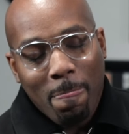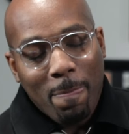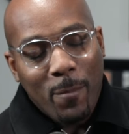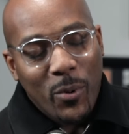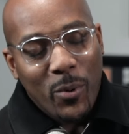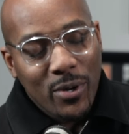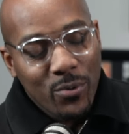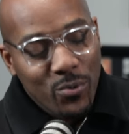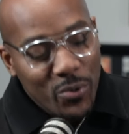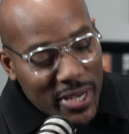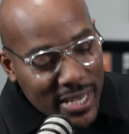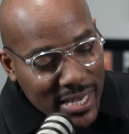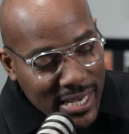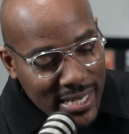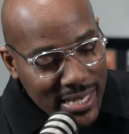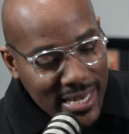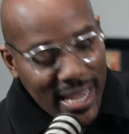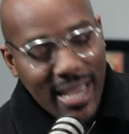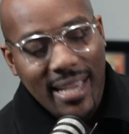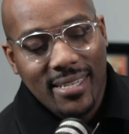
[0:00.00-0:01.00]
We
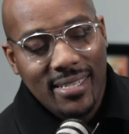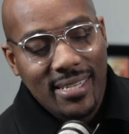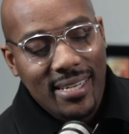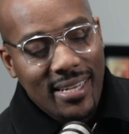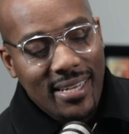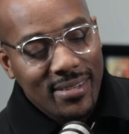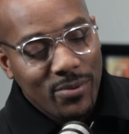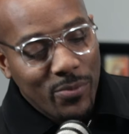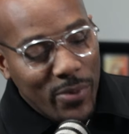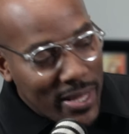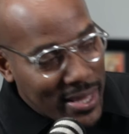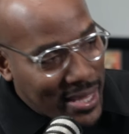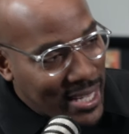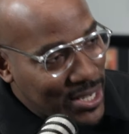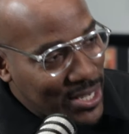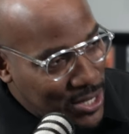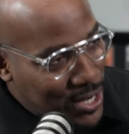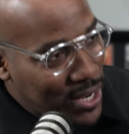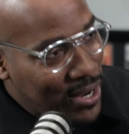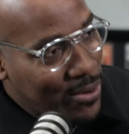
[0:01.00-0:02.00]
reconnected when
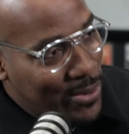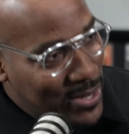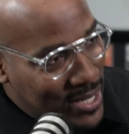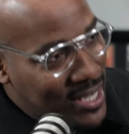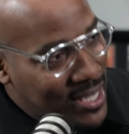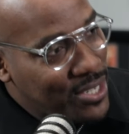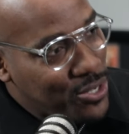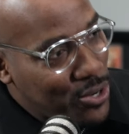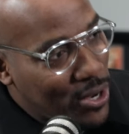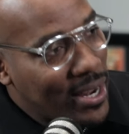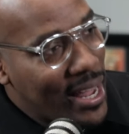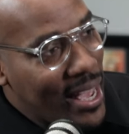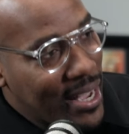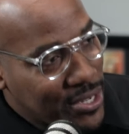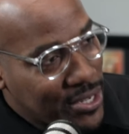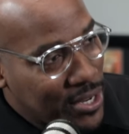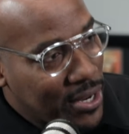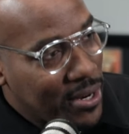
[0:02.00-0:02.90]
this year? Was it this year or last